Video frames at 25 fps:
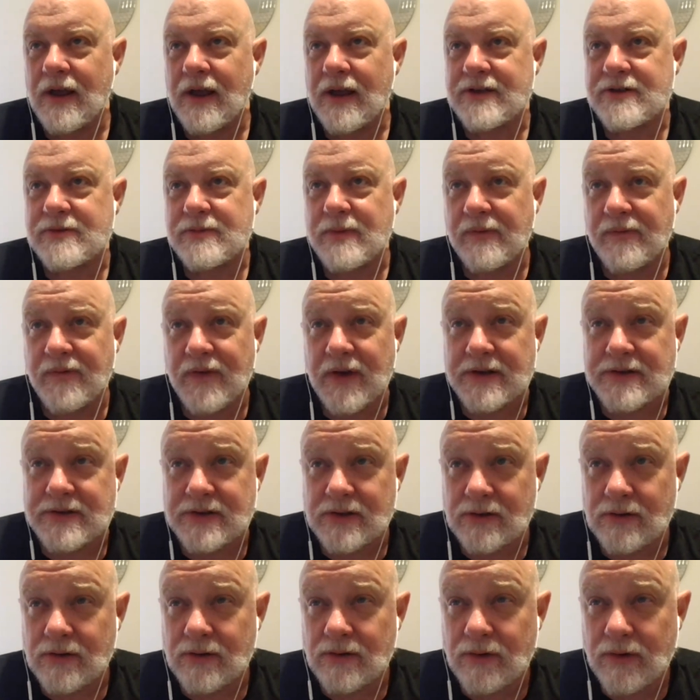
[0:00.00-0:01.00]
as a
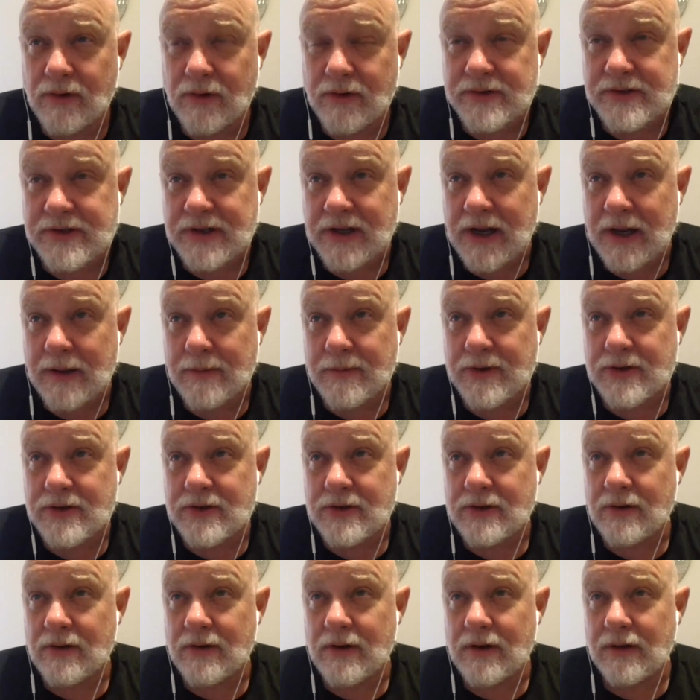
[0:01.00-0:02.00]
professional or as an
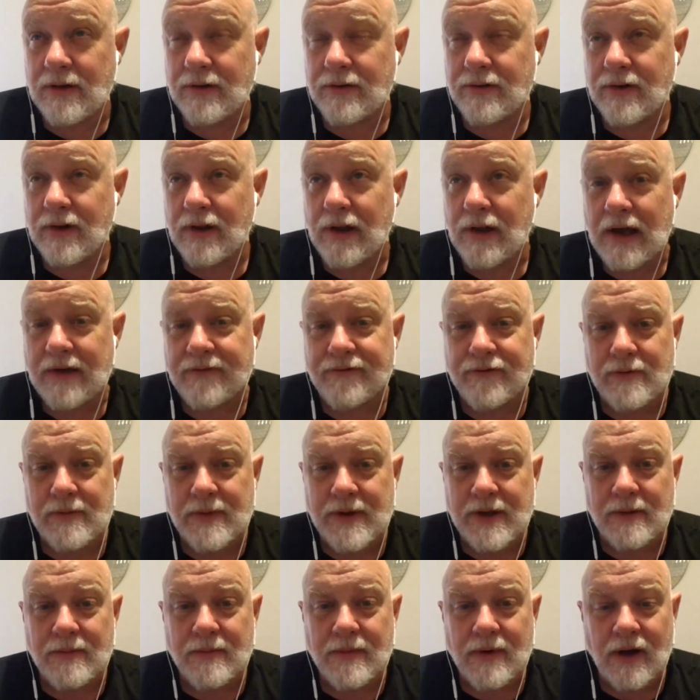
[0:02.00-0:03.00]
amateur. I learned a lot from
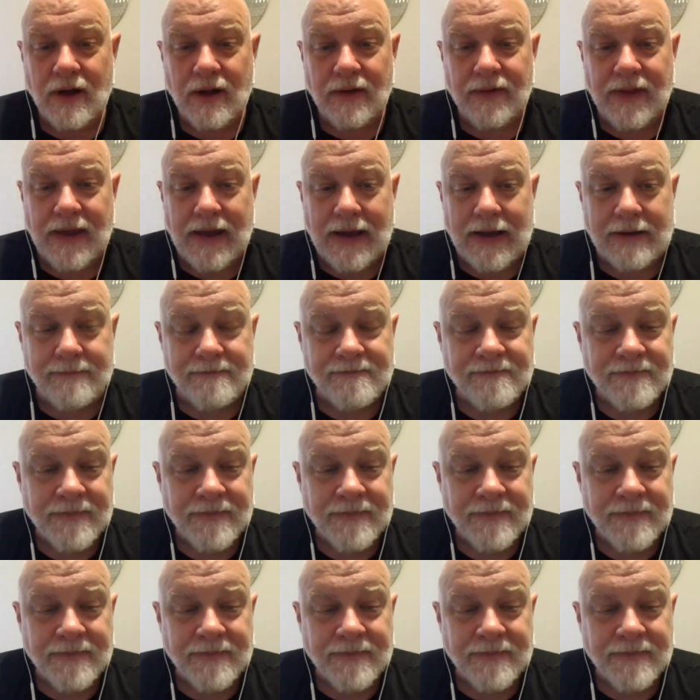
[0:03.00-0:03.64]
him on that.